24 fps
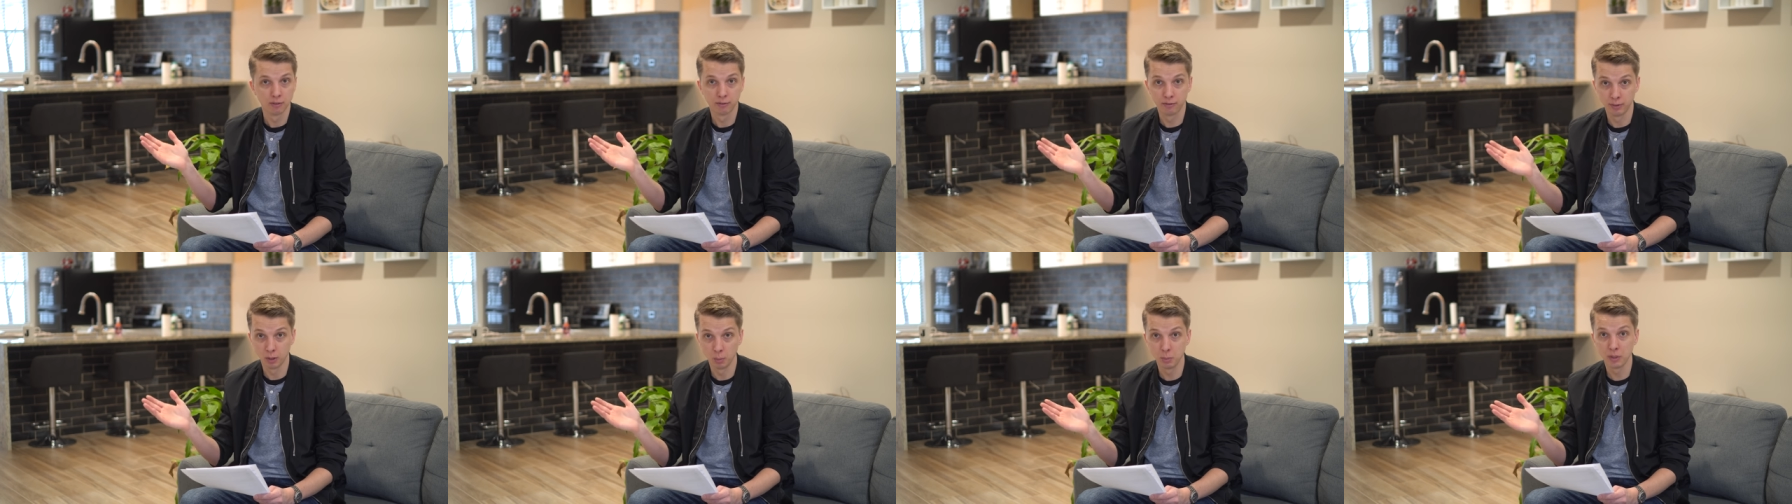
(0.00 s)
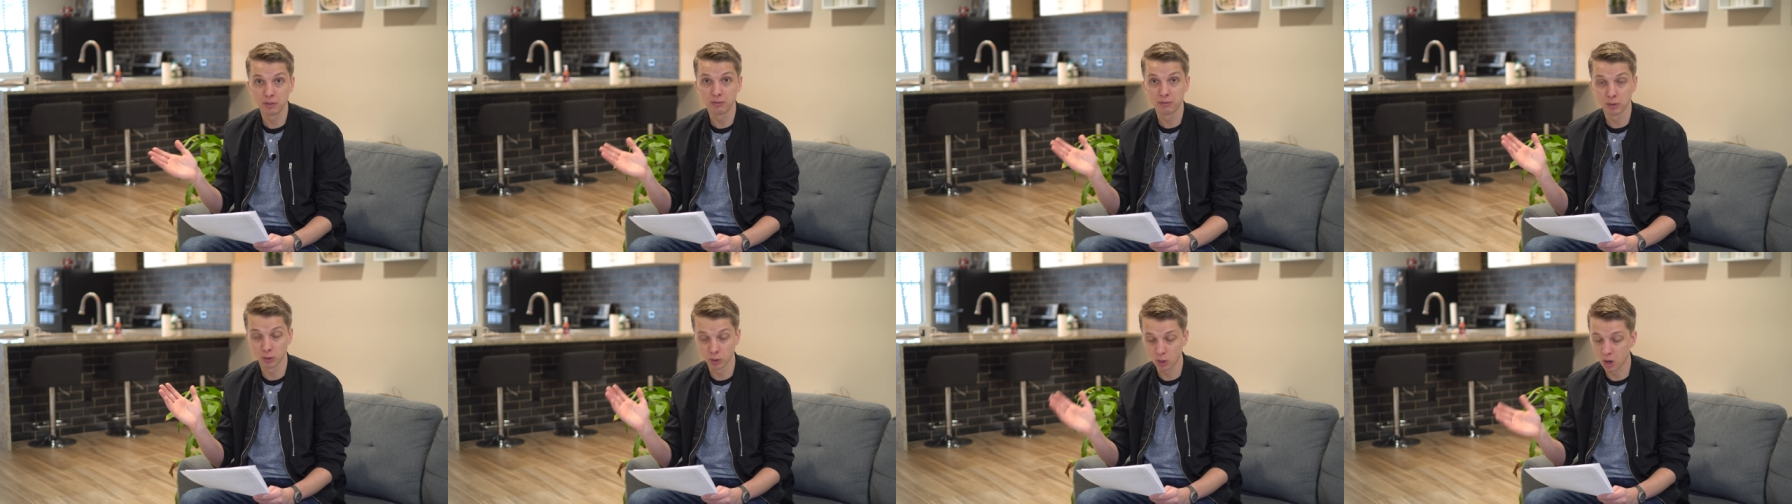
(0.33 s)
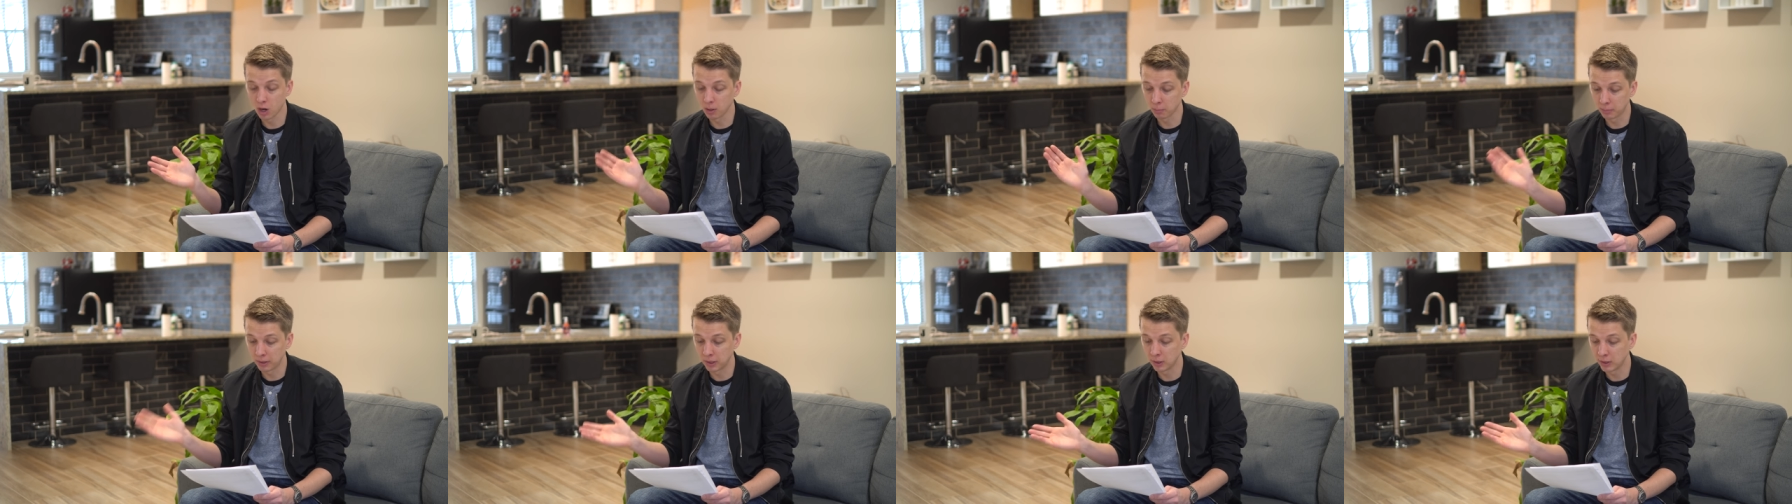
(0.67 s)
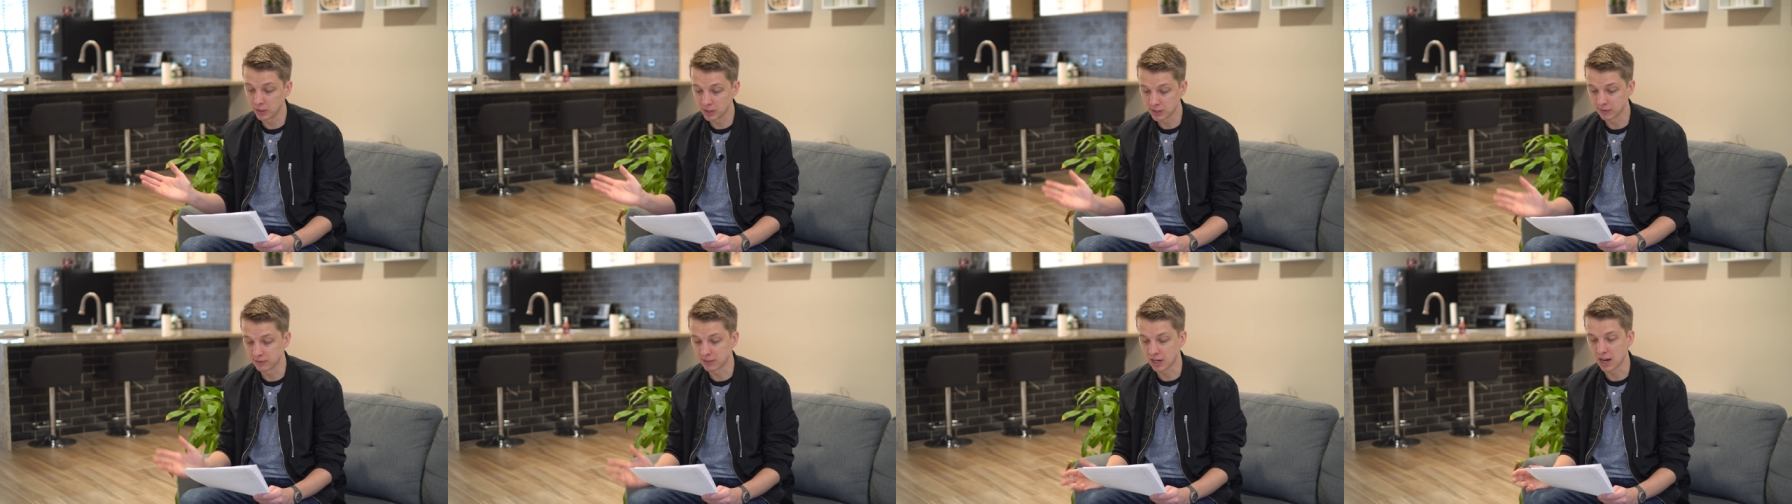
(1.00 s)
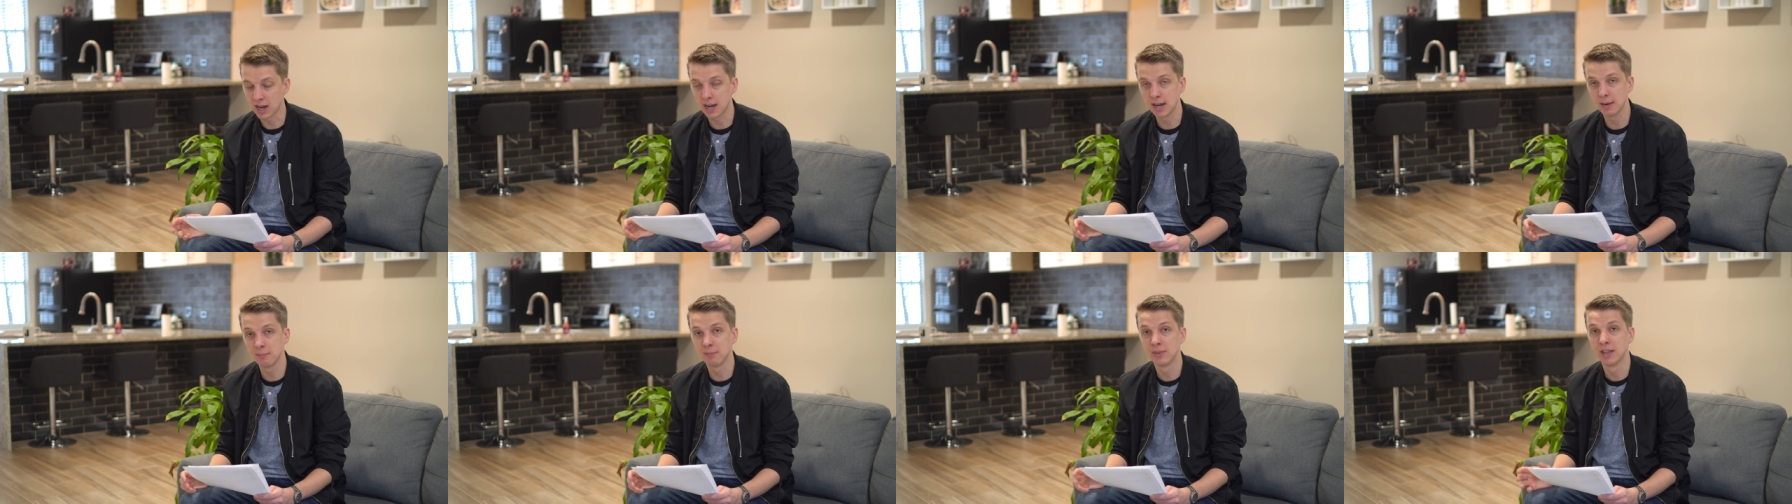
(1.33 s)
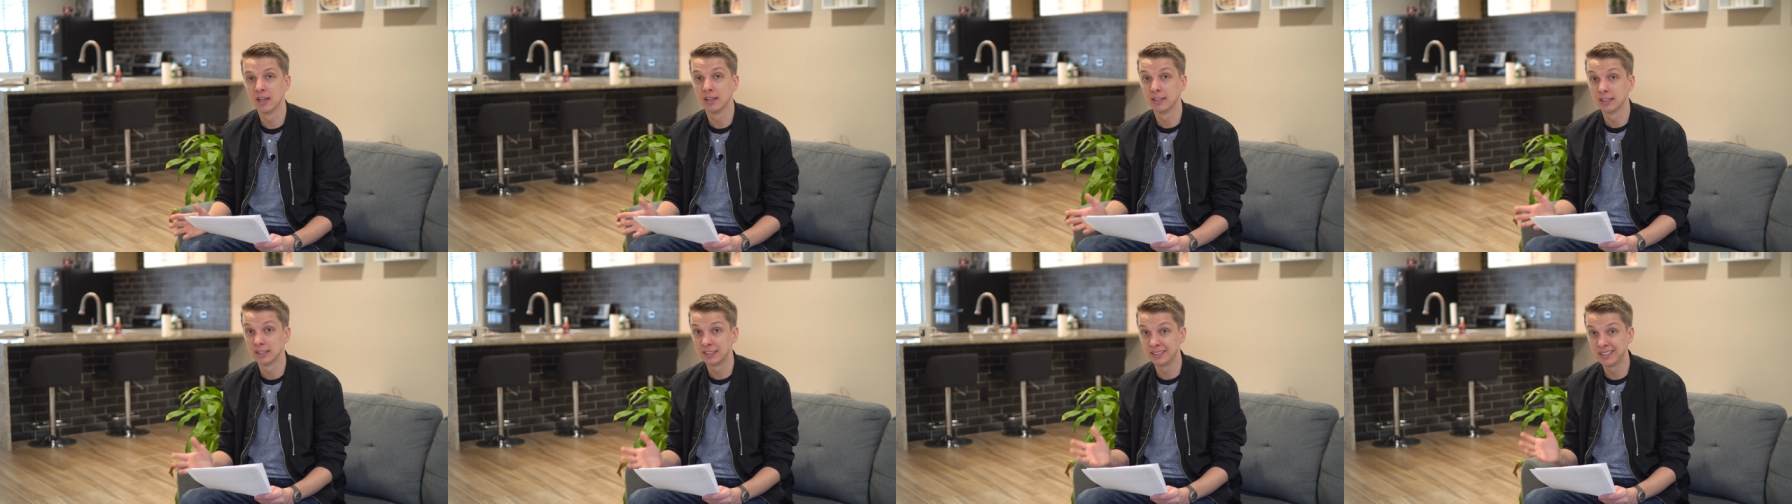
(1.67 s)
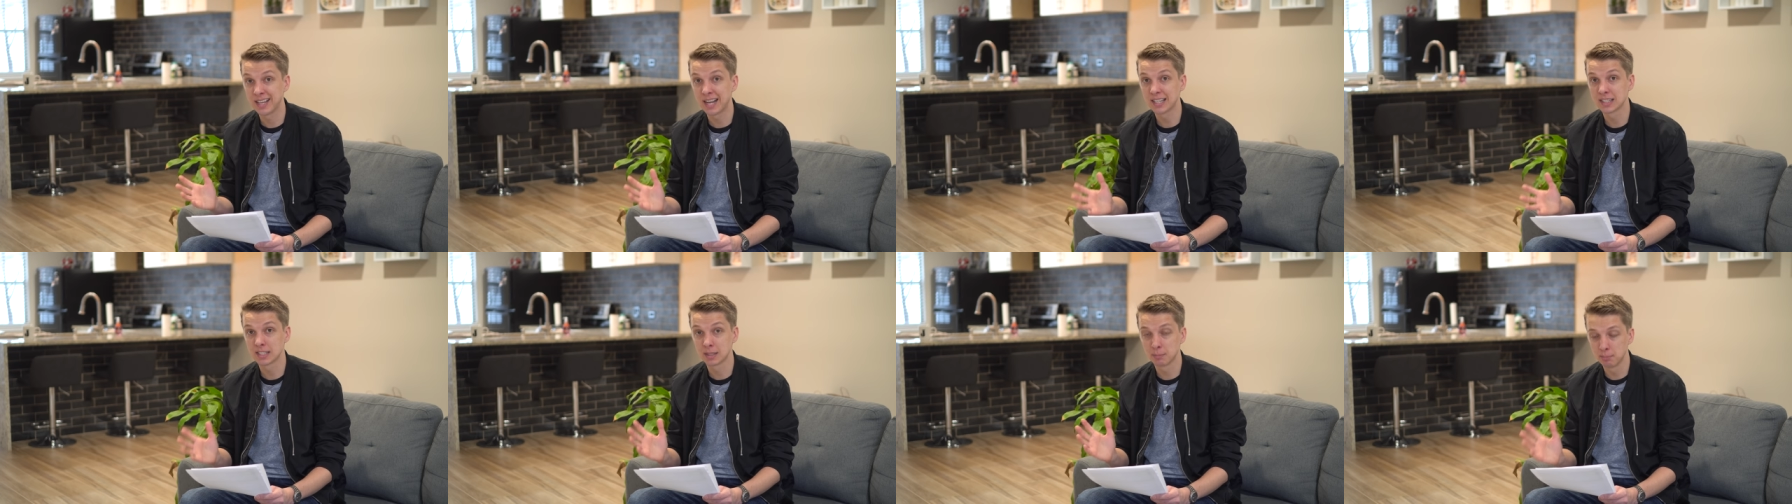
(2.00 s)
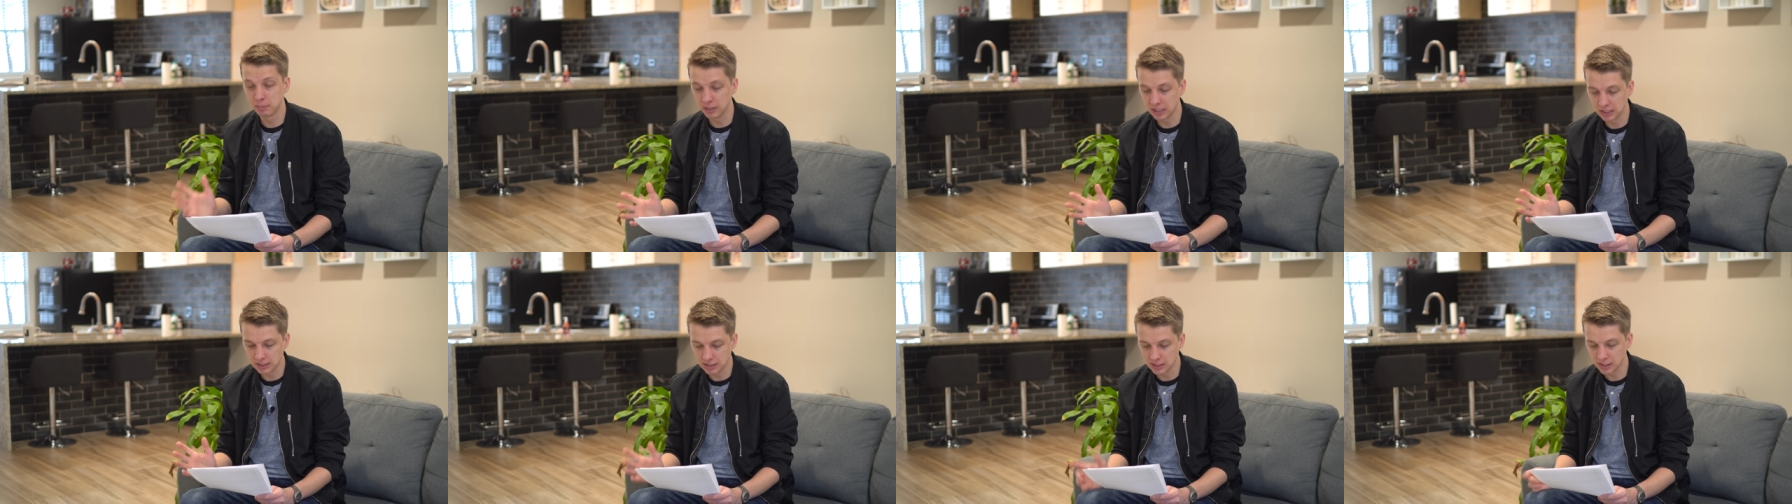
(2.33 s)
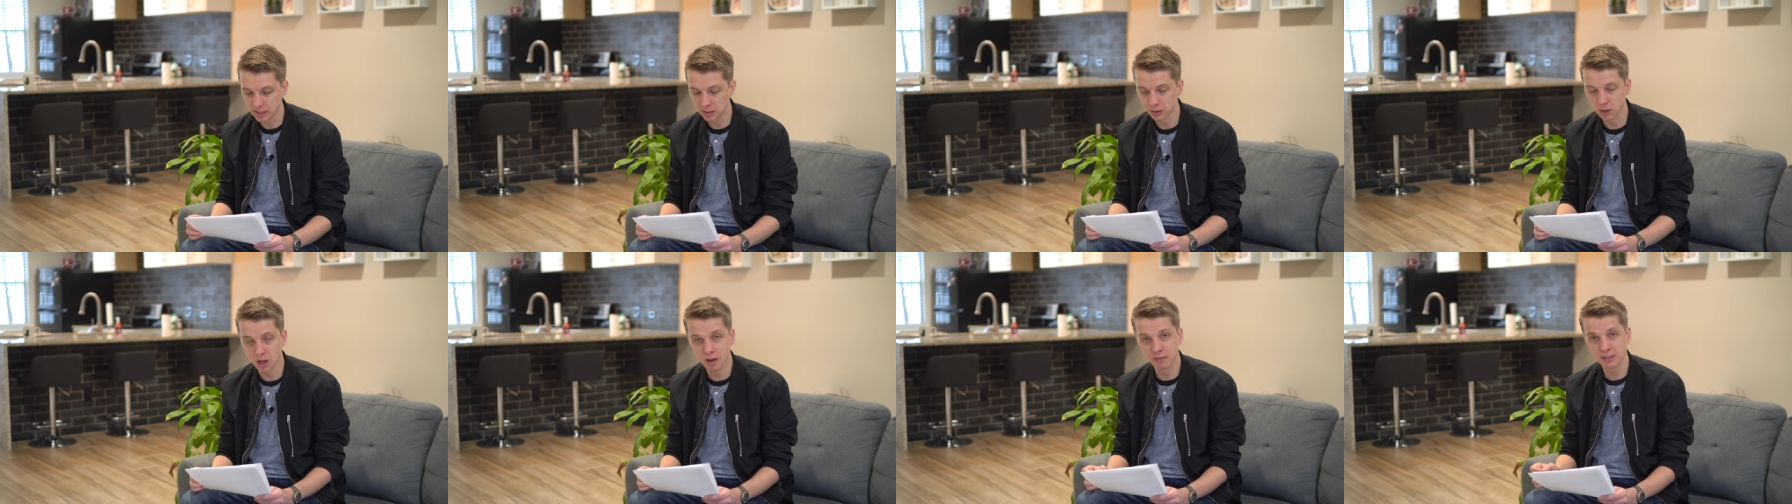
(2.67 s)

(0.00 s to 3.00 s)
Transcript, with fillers: filming for long periods of time, that's a big deal.